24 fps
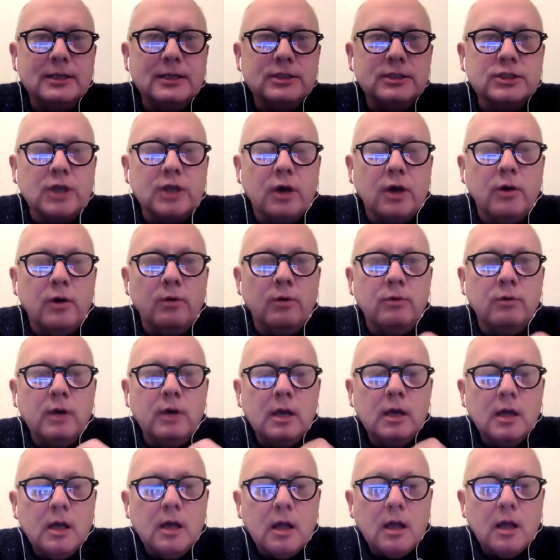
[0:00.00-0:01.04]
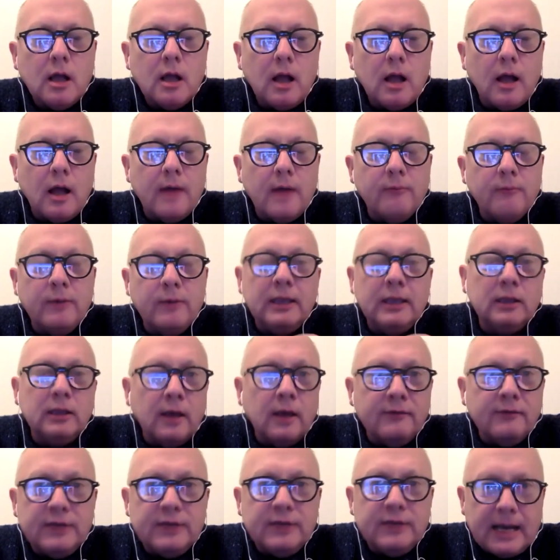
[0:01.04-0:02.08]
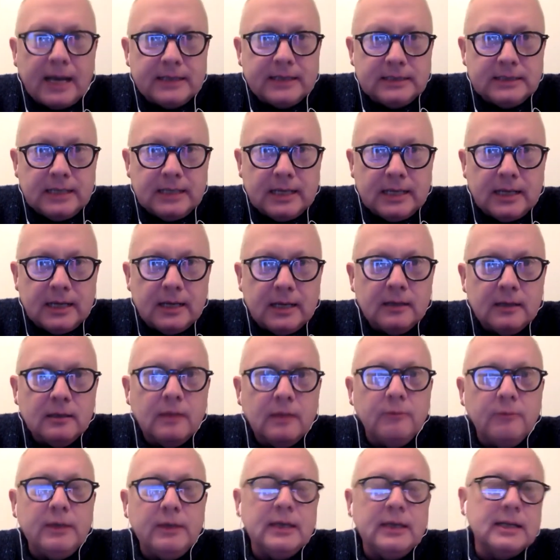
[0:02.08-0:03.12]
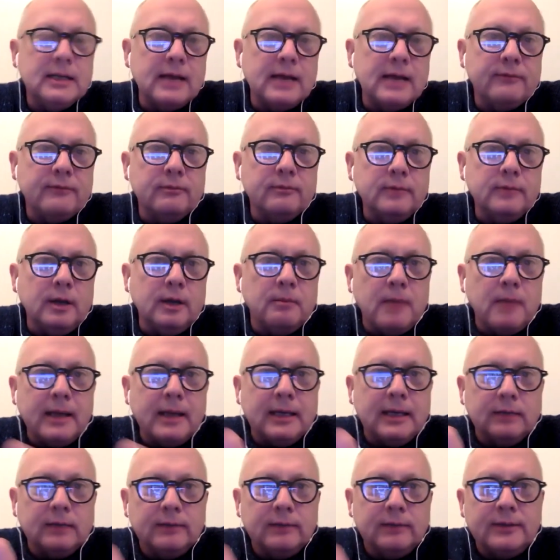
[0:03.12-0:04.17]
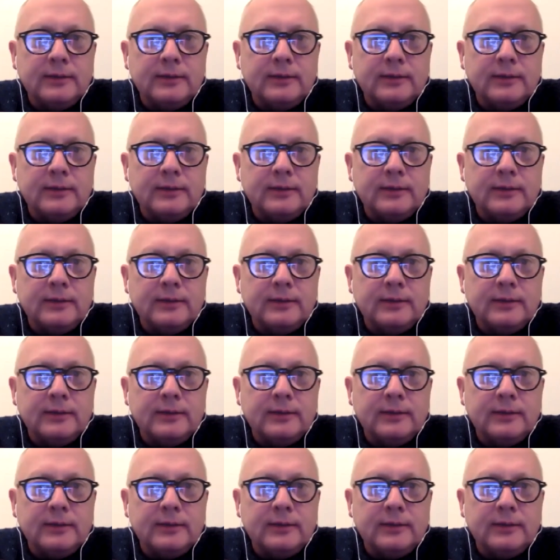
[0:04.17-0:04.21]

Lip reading: And so and we loved the idea, and we had never, you know, Mike had written